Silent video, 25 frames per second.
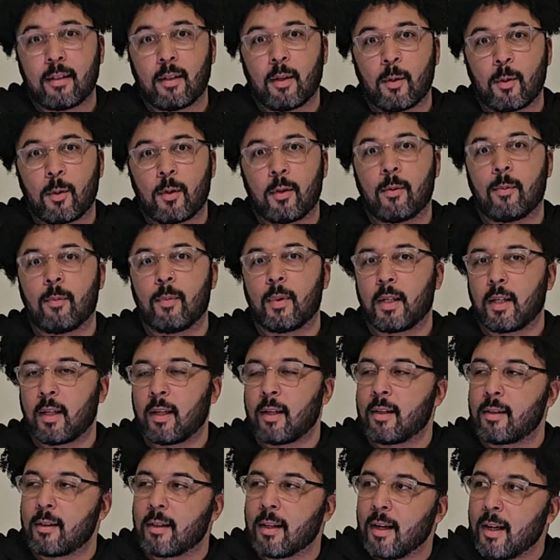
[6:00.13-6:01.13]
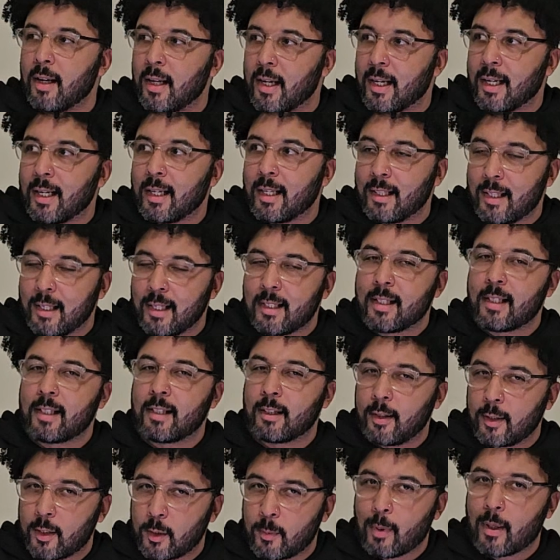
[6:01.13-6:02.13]
in touch with them, because this is
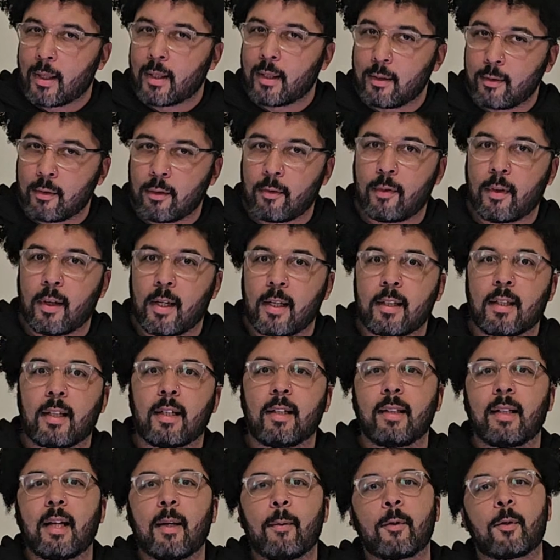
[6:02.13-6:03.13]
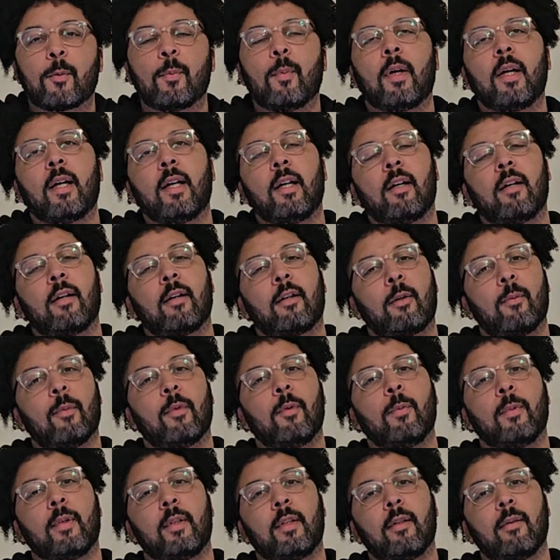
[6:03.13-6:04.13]
an expensive device. And that was my
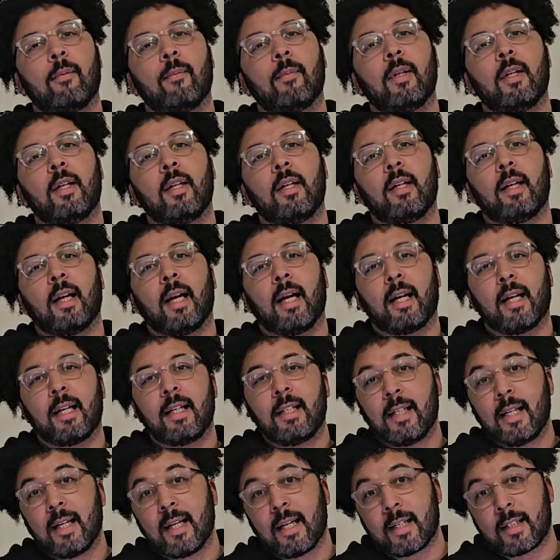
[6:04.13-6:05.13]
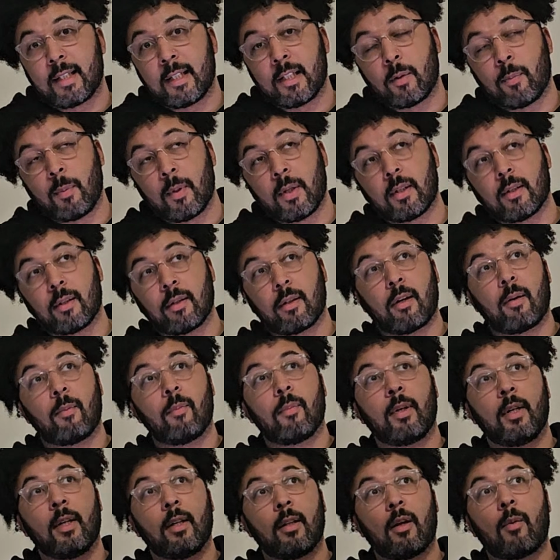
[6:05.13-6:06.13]
argument with them. And I did actually speak to the
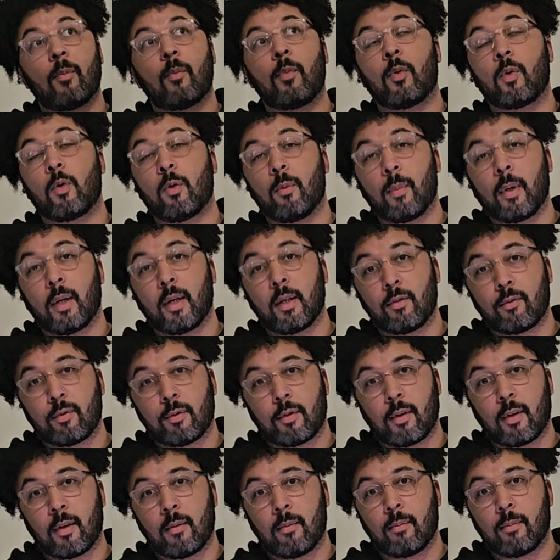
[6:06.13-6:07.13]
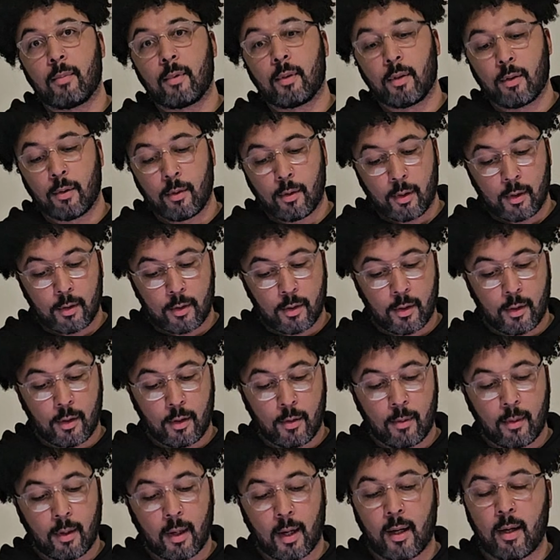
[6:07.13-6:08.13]
company that I brought mine from. So it's a
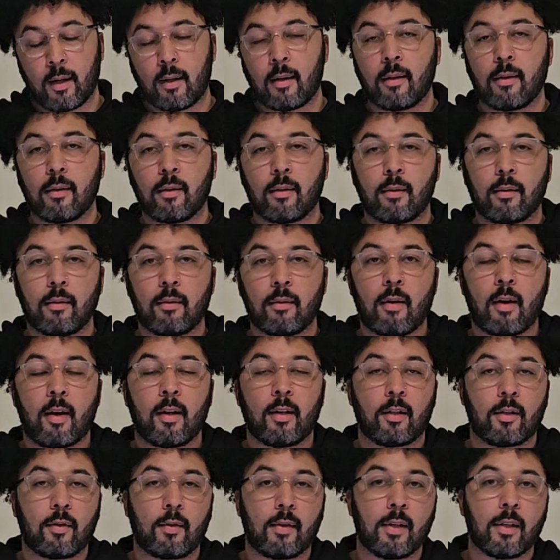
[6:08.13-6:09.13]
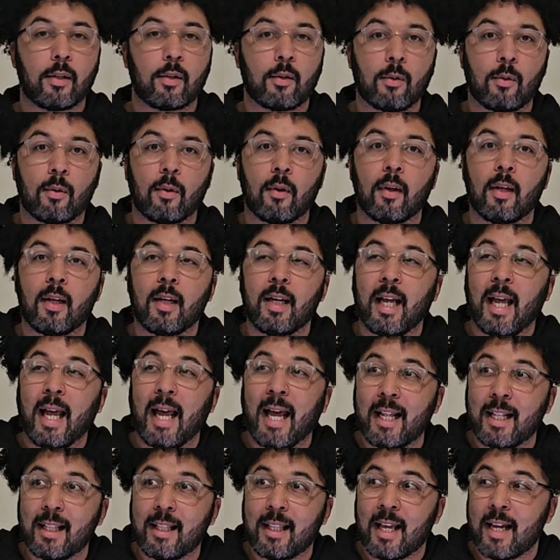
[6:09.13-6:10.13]
UK high street store.
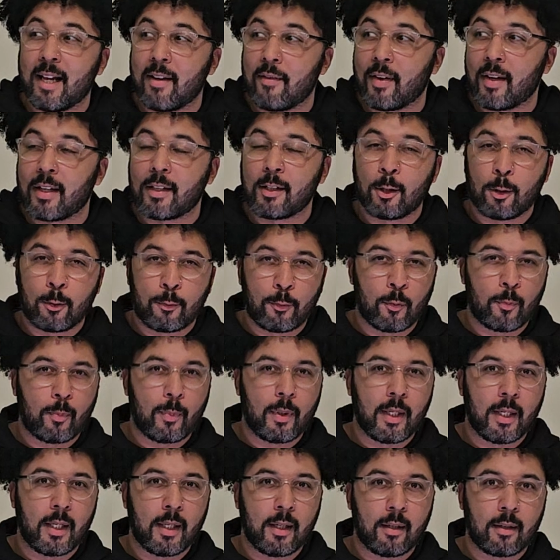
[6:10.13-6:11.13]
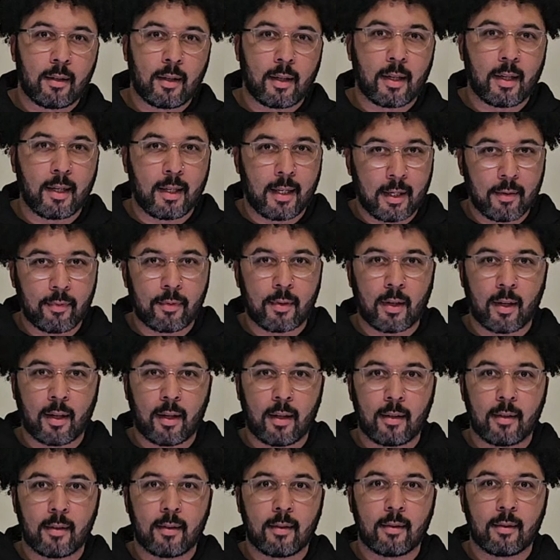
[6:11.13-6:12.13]
And they have actually offered me like a gift
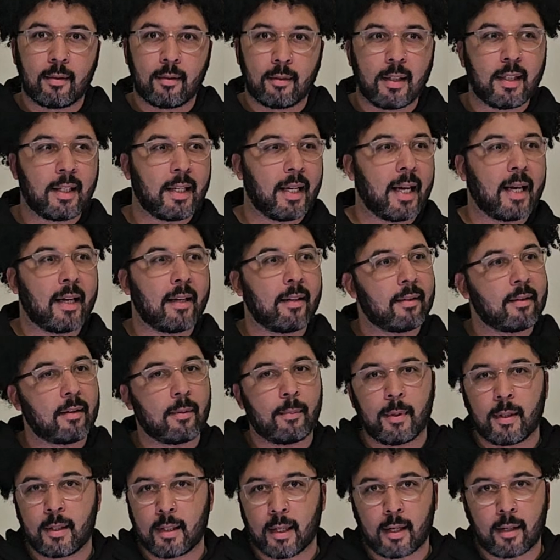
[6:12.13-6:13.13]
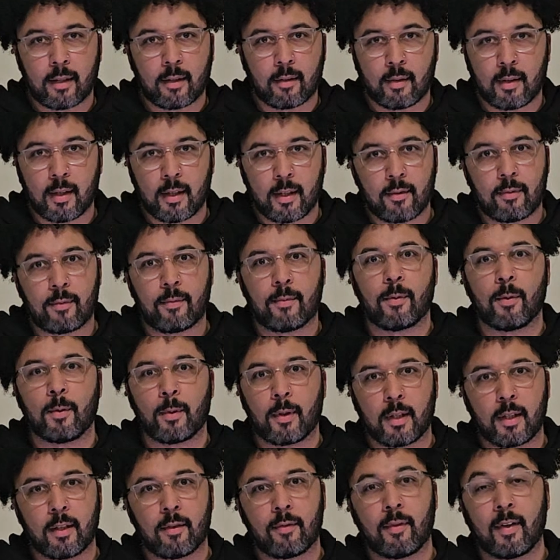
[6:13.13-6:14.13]
card to get some accessories for
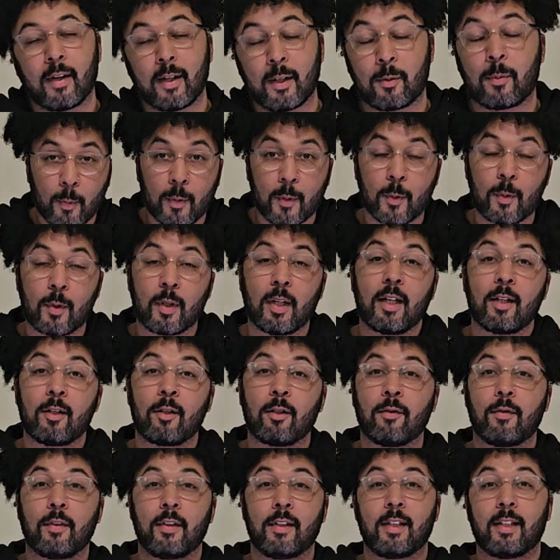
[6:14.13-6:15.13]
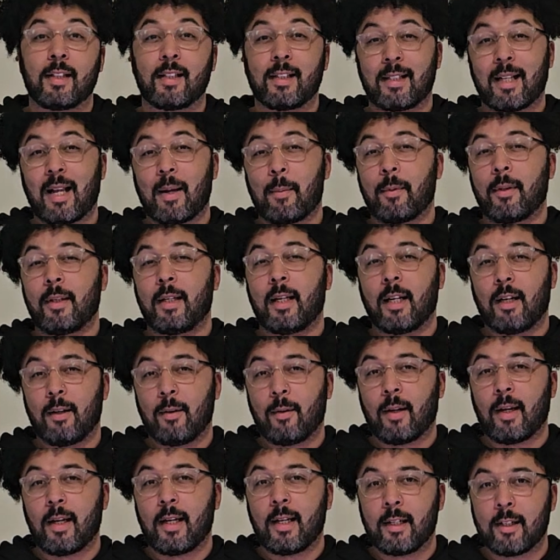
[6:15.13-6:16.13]
the device, which was a nice offering to the slap of the
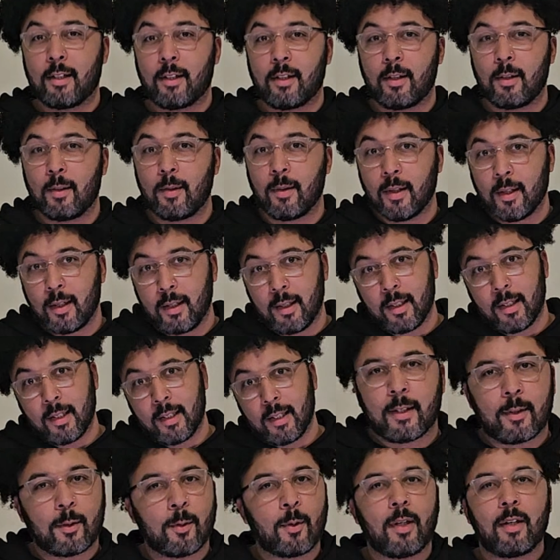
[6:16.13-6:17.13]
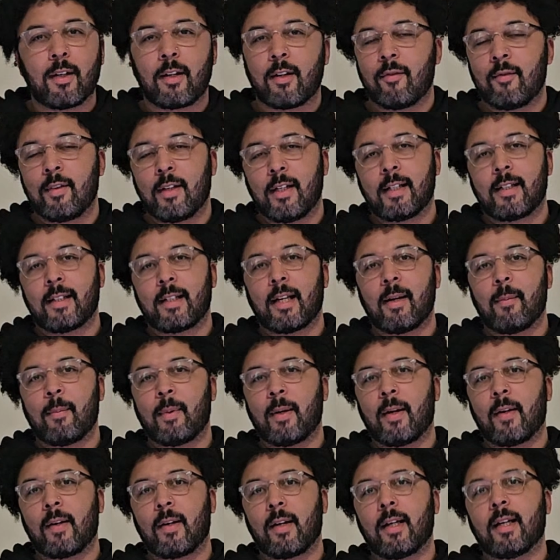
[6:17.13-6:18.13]
yellow light issue. That's all I can really say
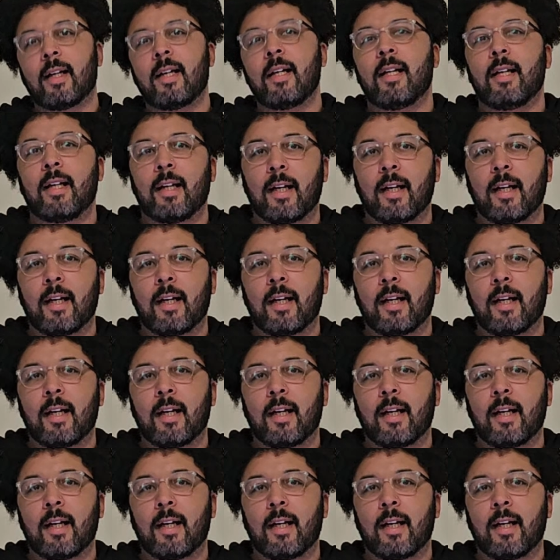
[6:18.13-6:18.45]
about it.